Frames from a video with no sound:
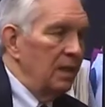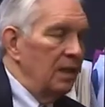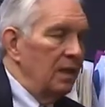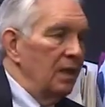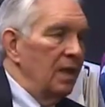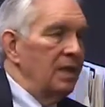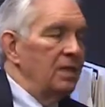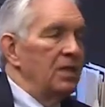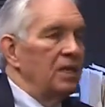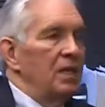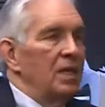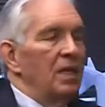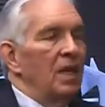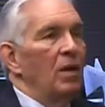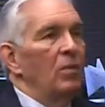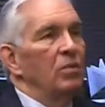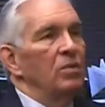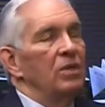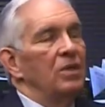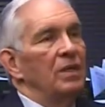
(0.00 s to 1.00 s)
Let's see,
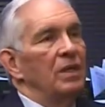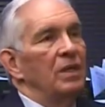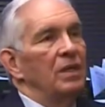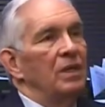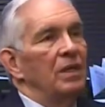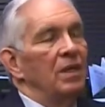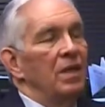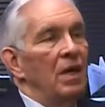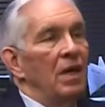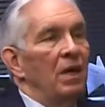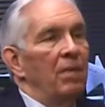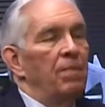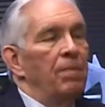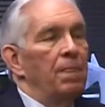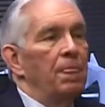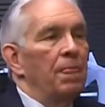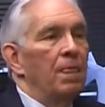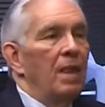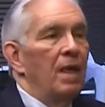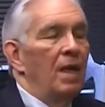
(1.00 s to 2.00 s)
that was in. Yeah,
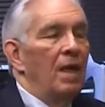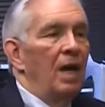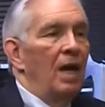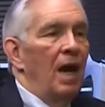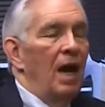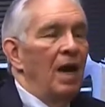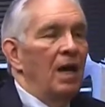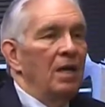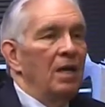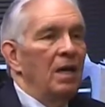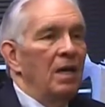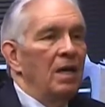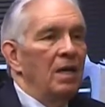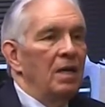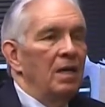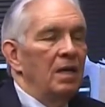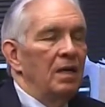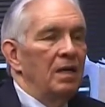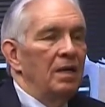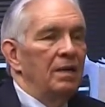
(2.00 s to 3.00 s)
I got a
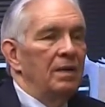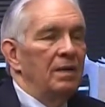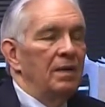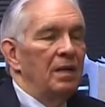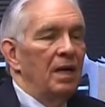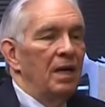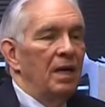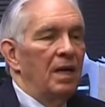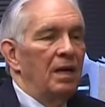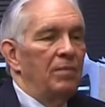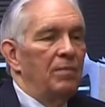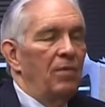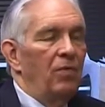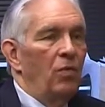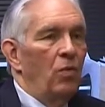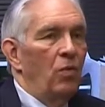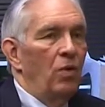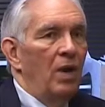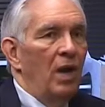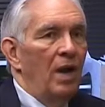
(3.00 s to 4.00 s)

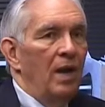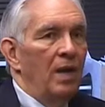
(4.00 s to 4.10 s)
before